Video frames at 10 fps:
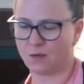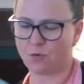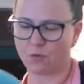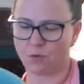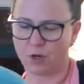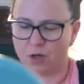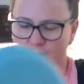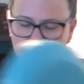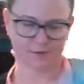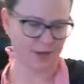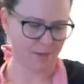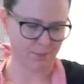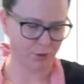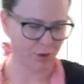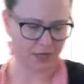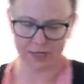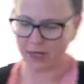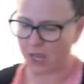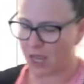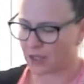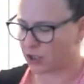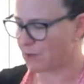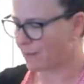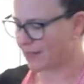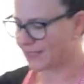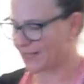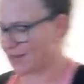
Oh, broke it. Do my best to